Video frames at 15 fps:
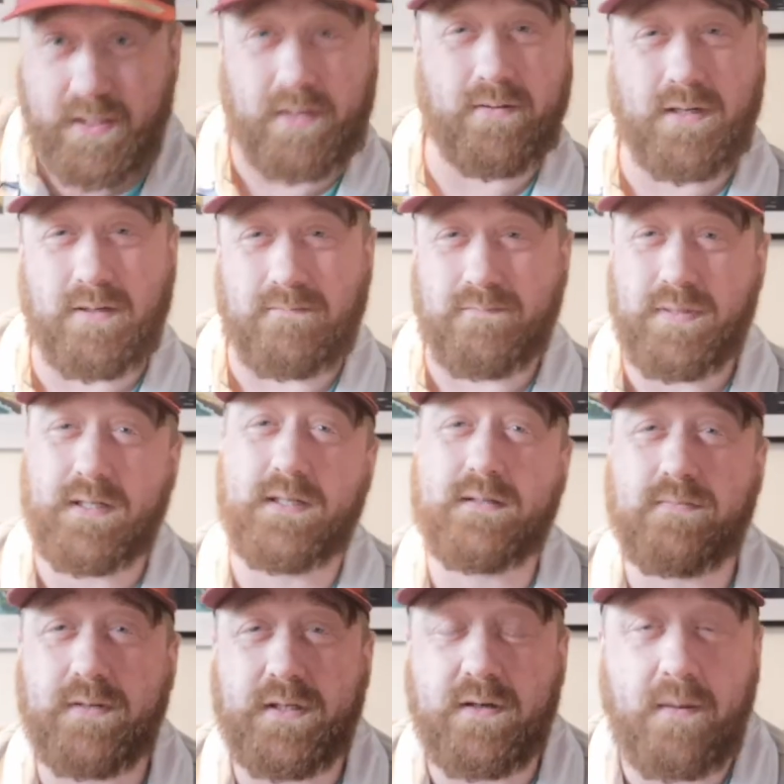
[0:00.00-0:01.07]

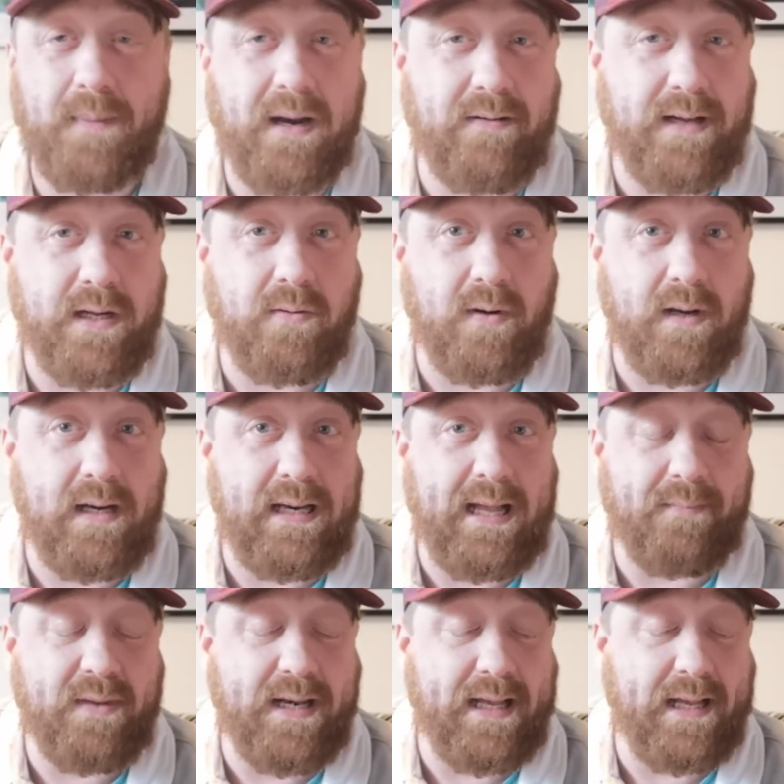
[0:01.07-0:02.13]
cucumbers which are apparently quite
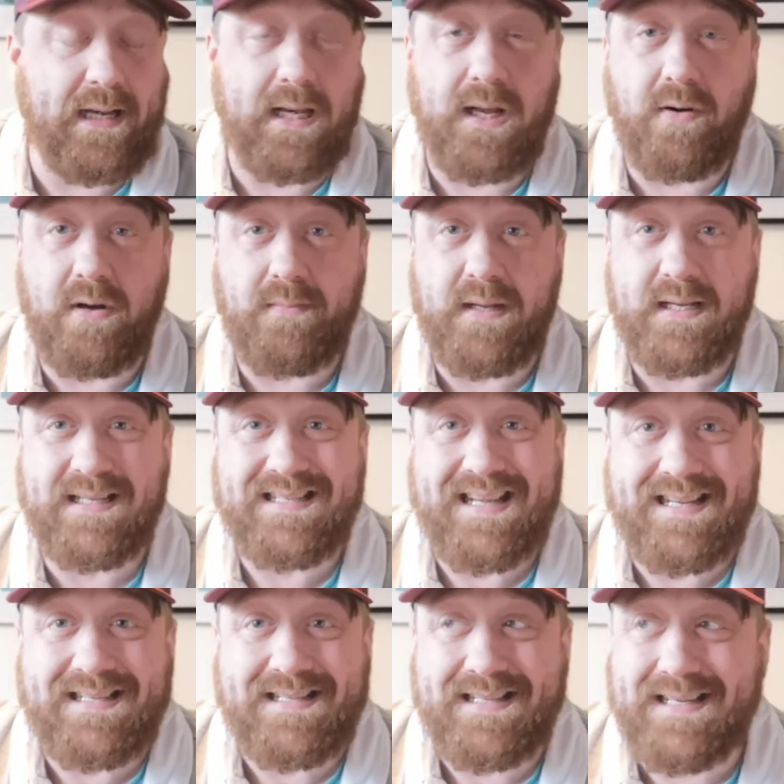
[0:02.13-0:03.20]
lemony and limey,
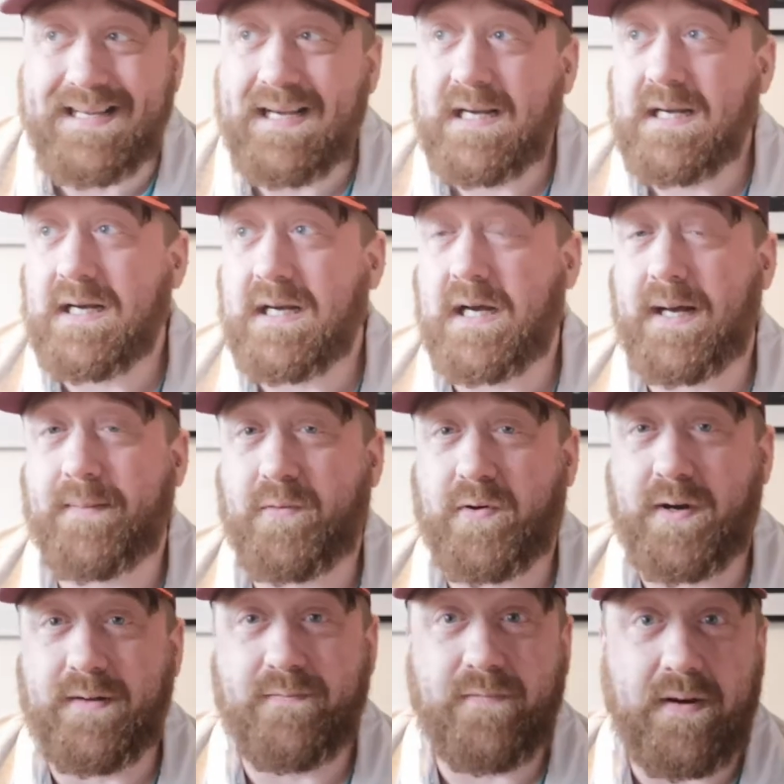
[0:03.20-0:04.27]
zesty,
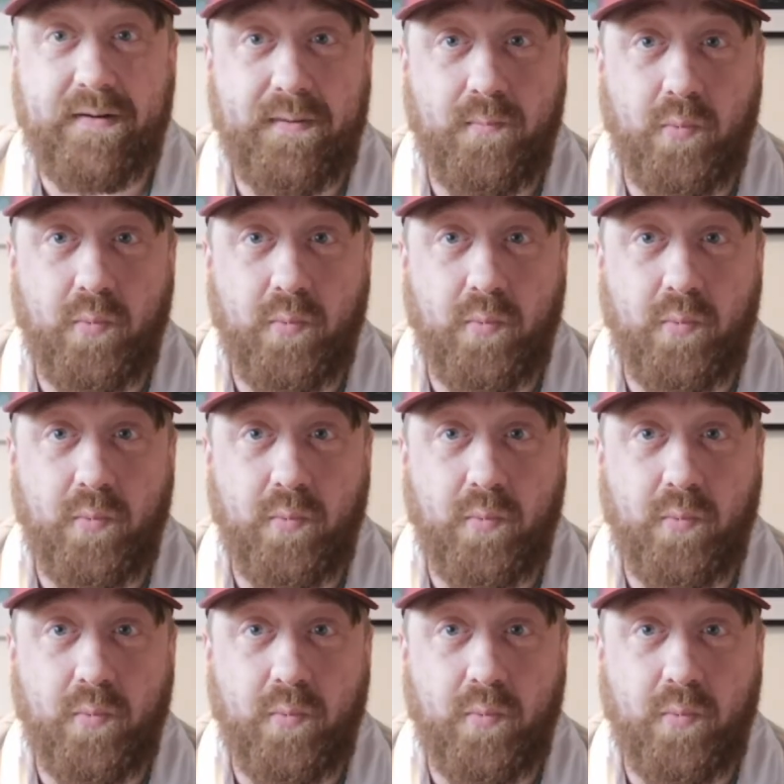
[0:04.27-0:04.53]
grown in very